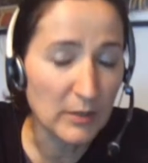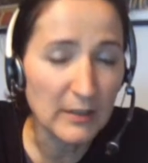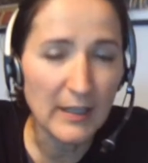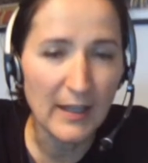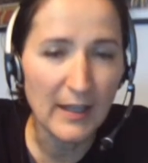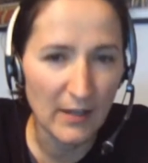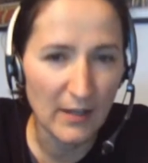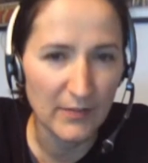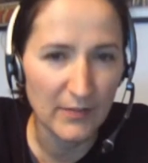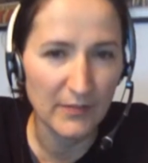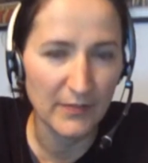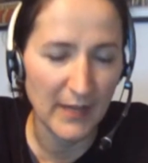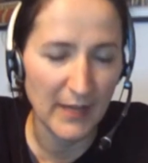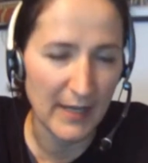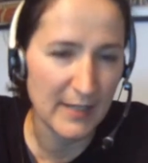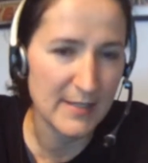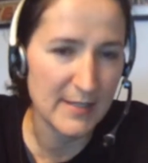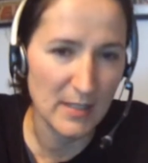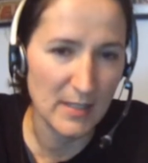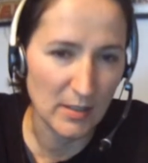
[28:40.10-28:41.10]
have a
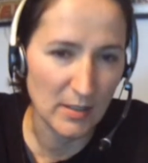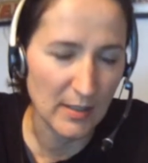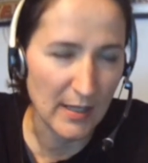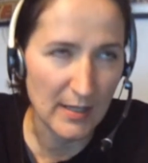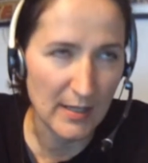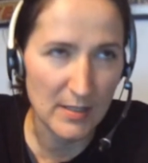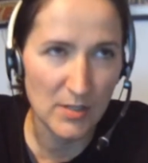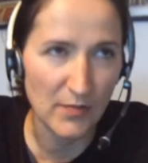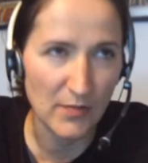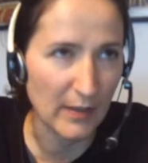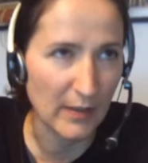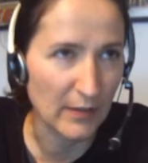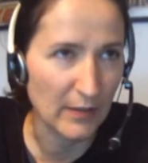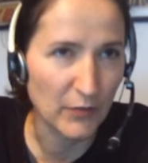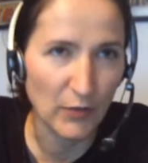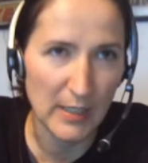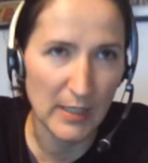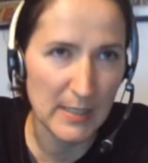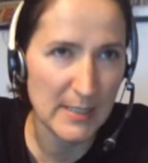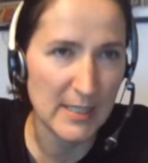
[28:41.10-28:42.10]
vaccine in the next 12 to
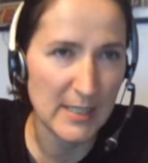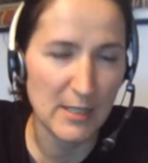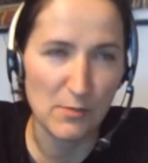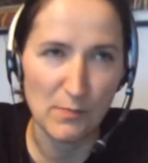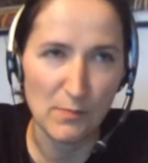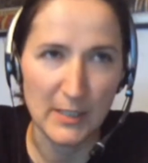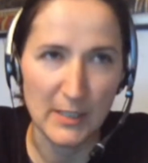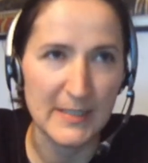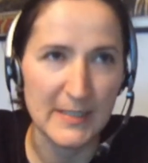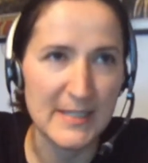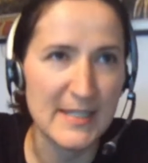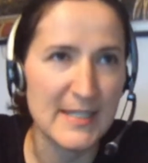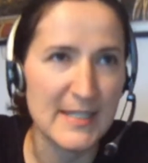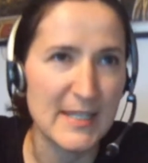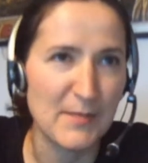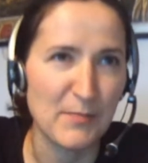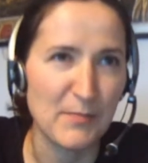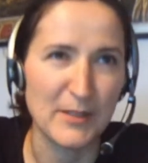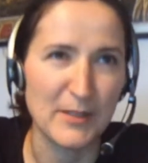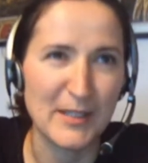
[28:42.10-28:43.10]
18 months.
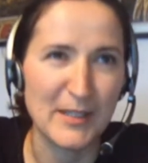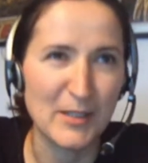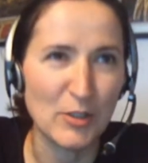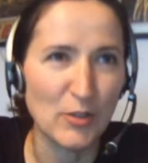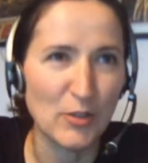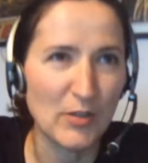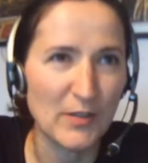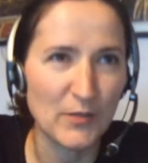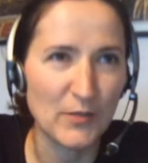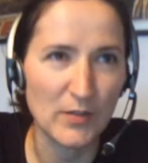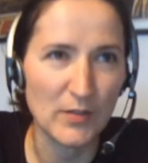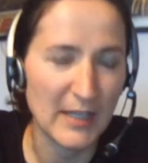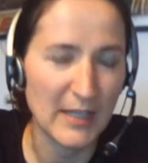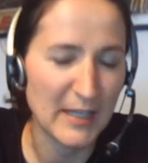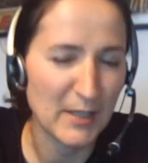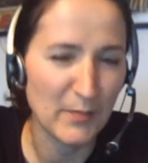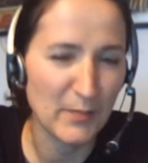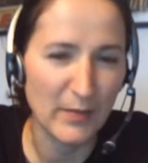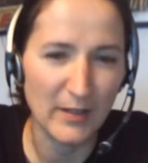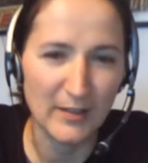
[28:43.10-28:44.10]
But then you have to
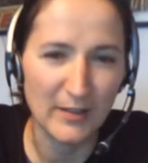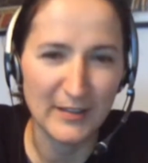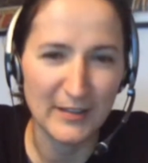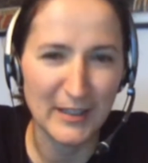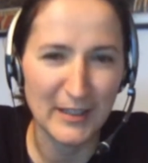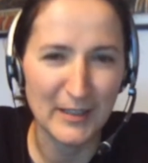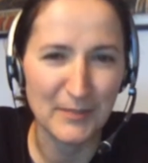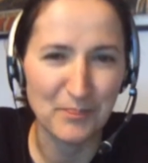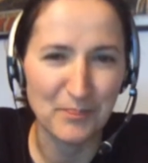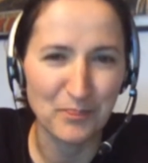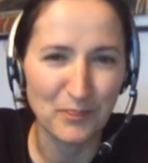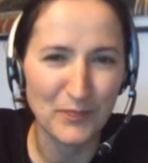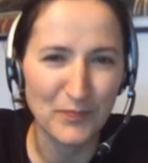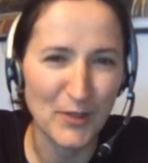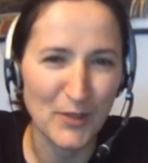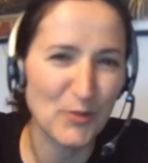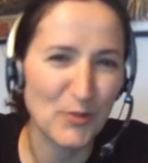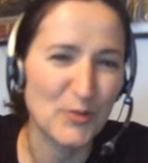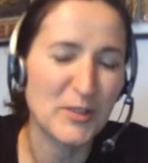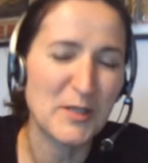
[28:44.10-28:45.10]
think about the
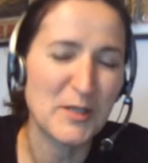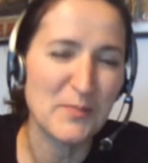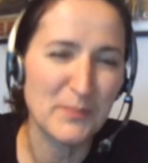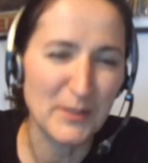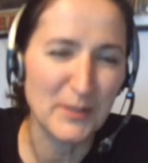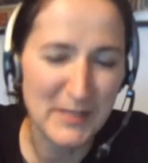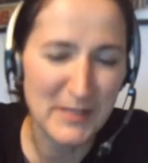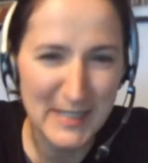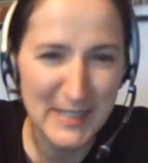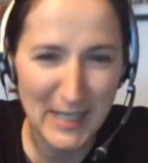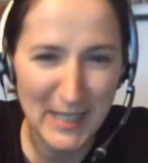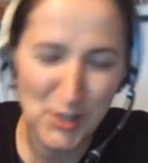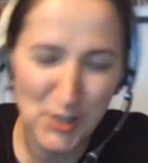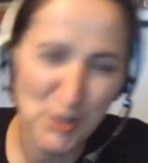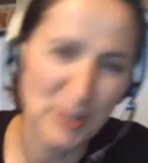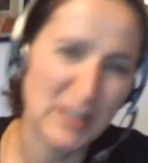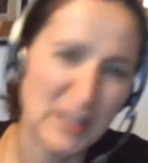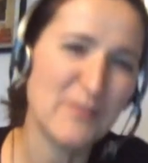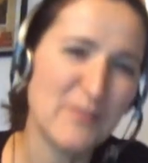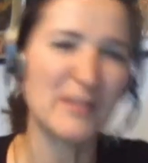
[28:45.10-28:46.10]

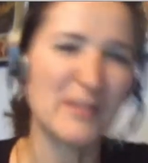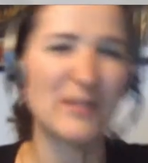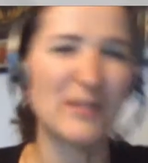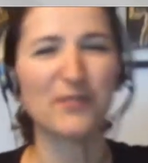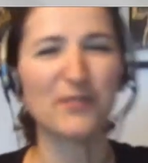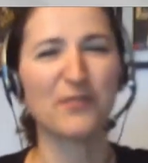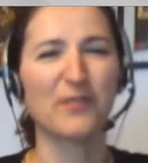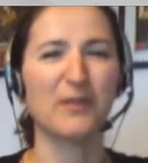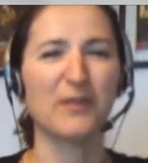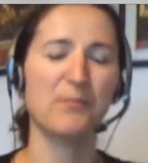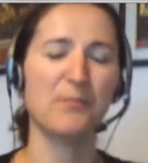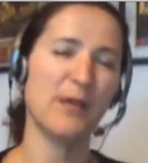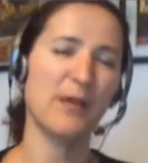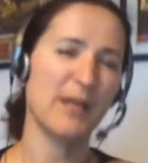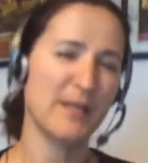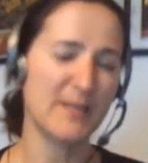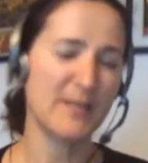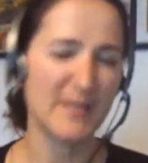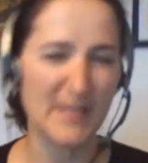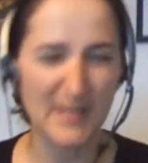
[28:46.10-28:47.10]
implementation. Even if it
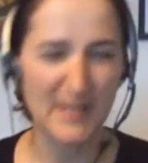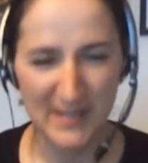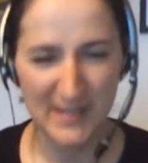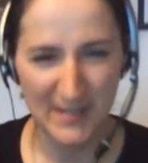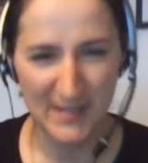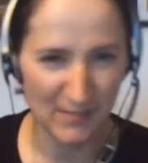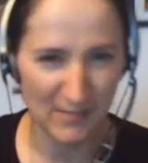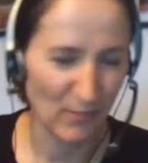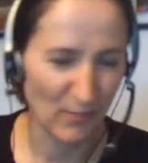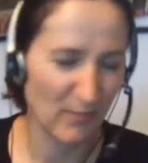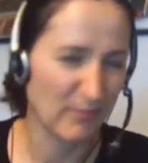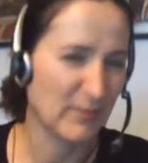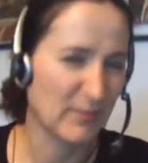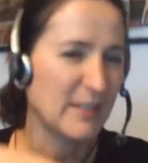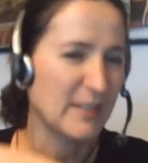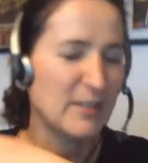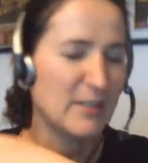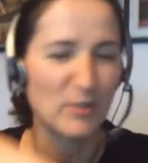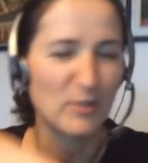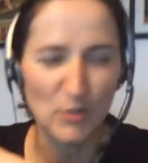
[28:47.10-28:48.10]
passes
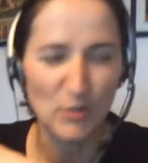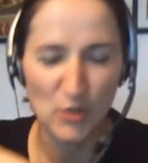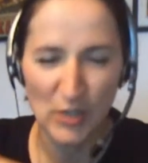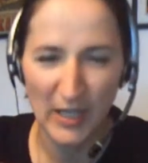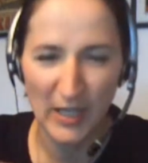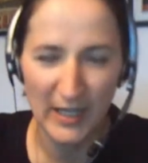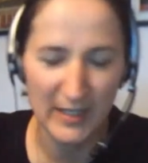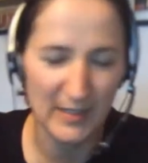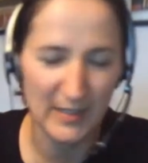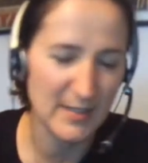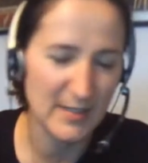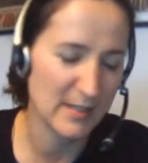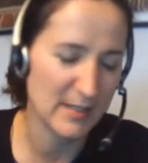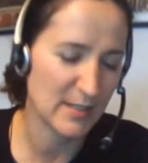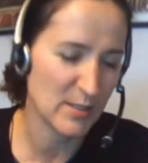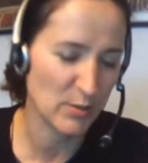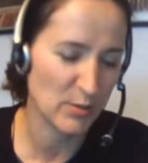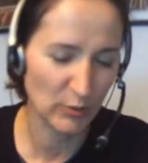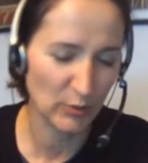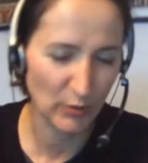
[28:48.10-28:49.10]
clinical trials and
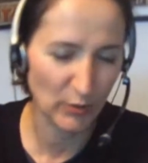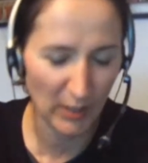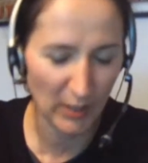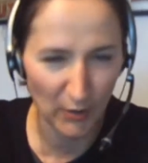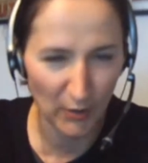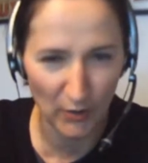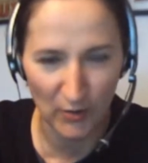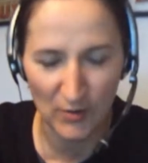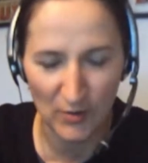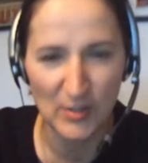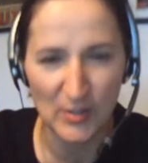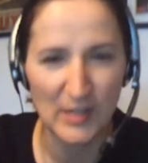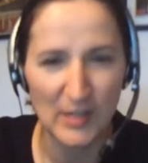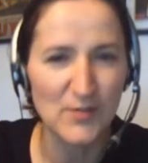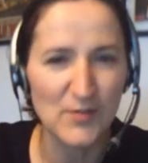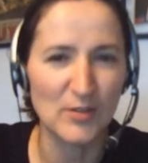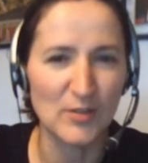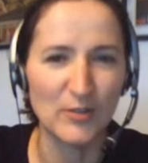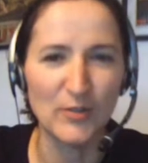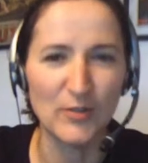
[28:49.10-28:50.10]
it's all looking good, you have
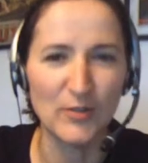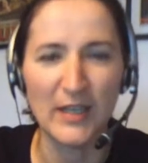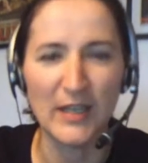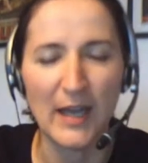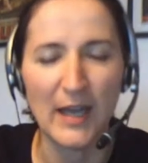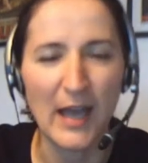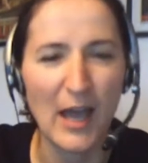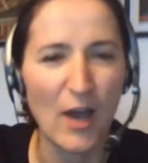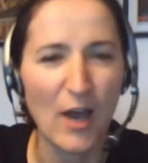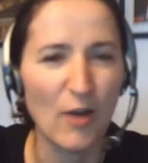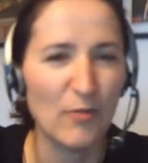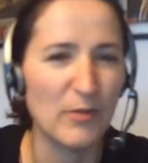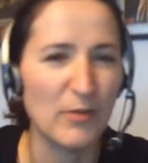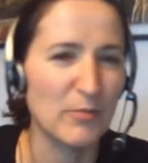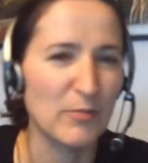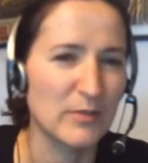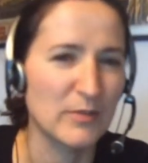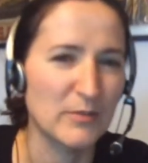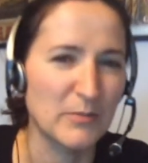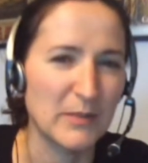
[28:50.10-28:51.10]
to look at how we
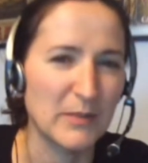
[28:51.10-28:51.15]
would